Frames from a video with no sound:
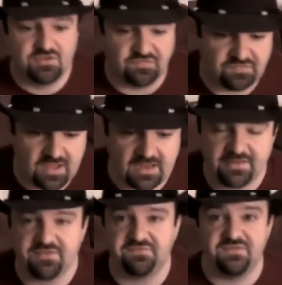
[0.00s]
you'll
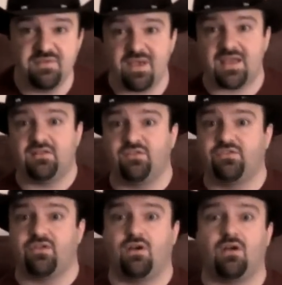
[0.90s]
find that females